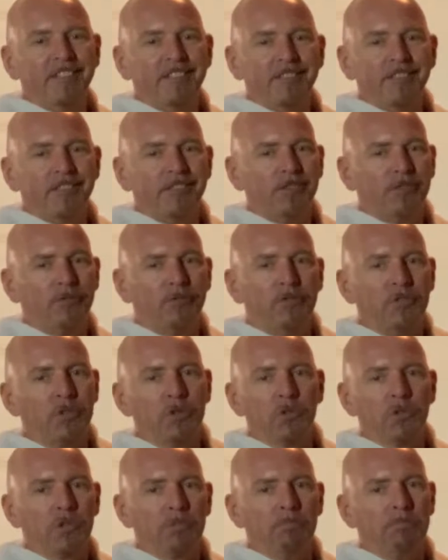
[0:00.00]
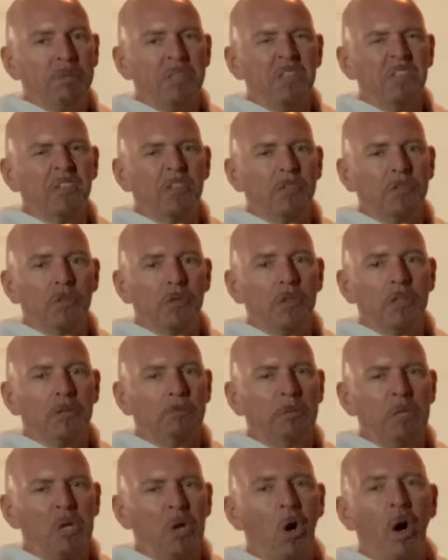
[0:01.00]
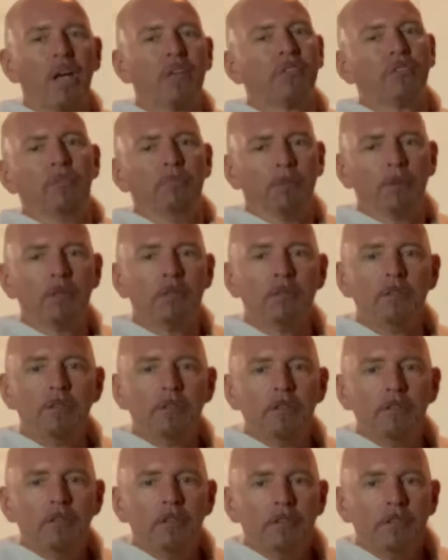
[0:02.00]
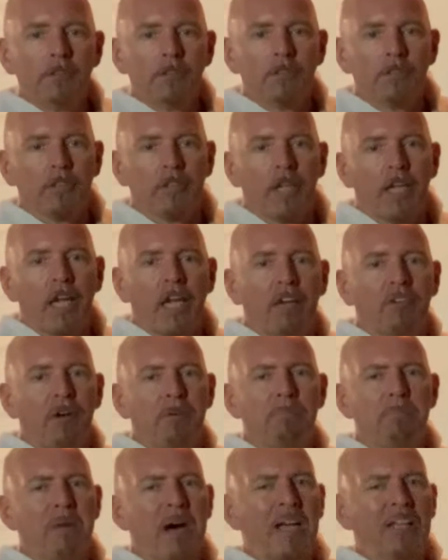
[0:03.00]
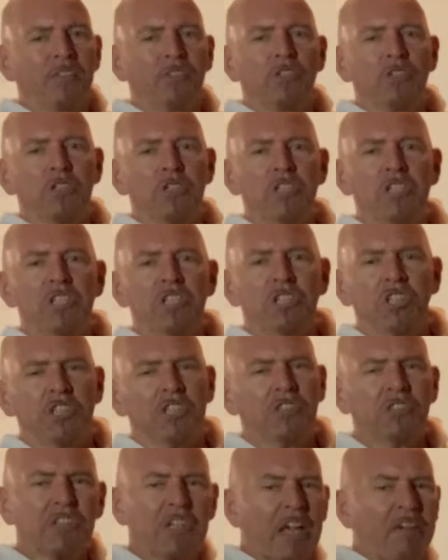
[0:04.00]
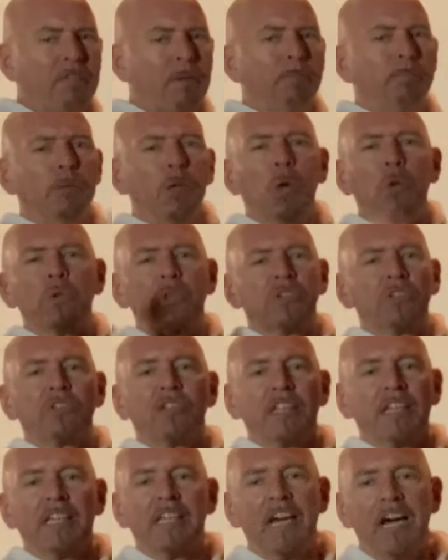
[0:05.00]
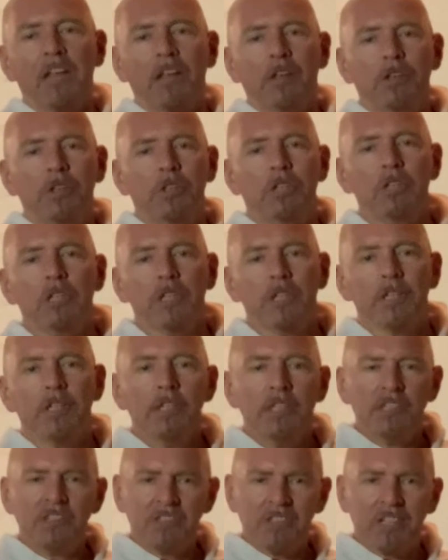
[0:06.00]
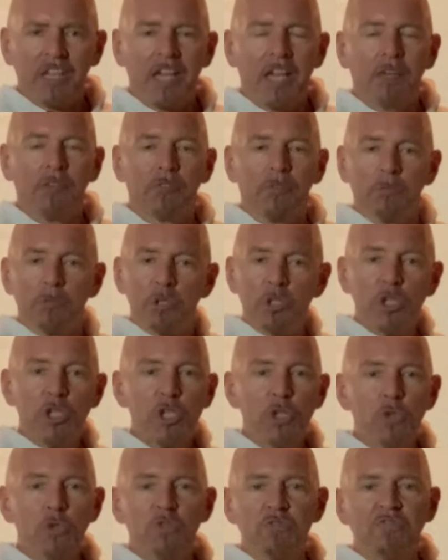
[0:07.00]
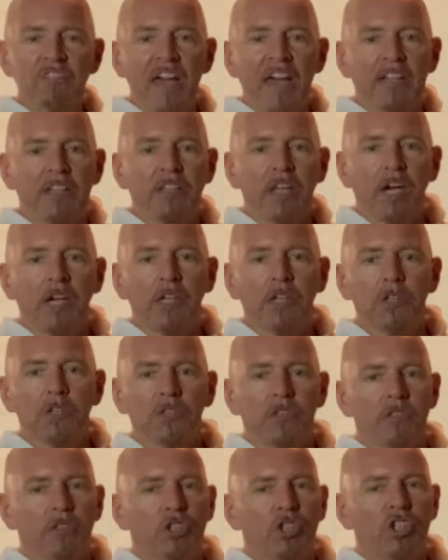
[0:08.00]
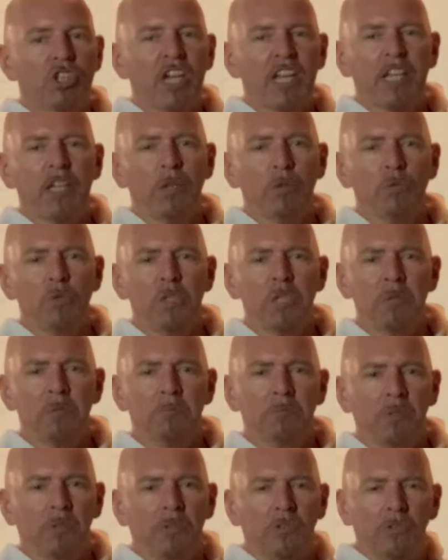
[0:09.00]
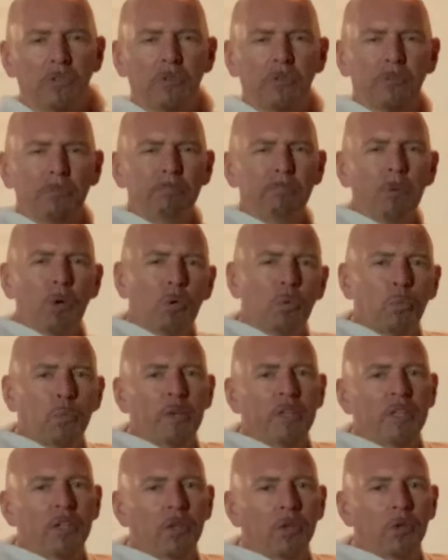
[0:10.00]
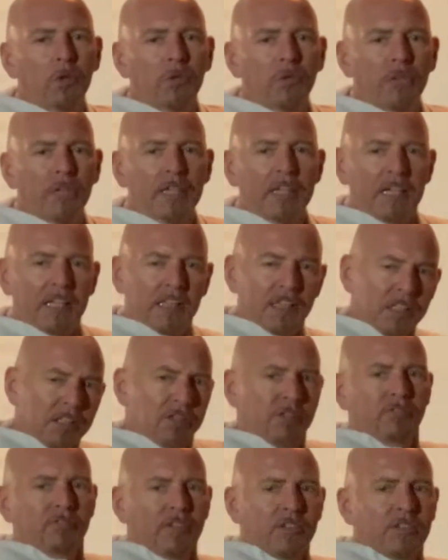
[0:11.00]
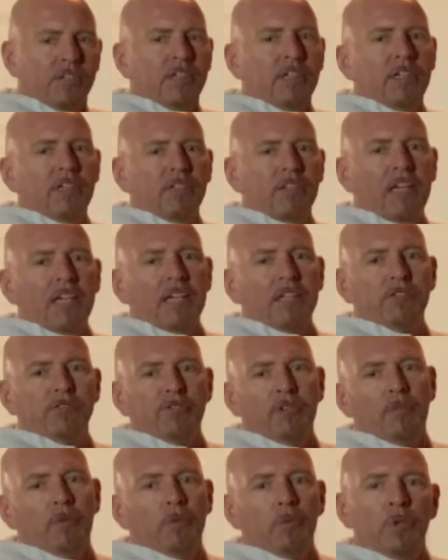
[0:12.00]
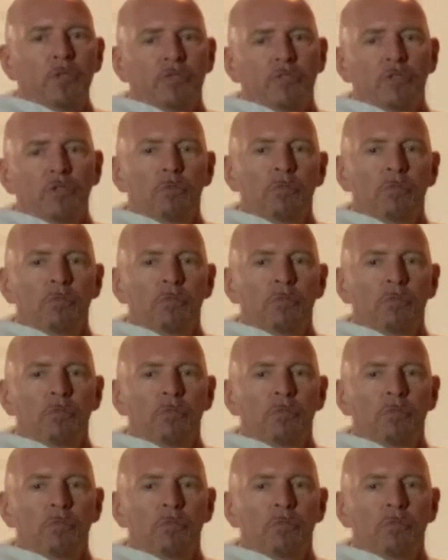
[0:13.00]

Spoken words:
This future beast is going to be awesome. It's going to have a monster engine. It's going to have a blower sticking out of the hood. It's going to have some huge fat tires and shiny rims and smoked windows and little fuzzy dice hanging from the rearview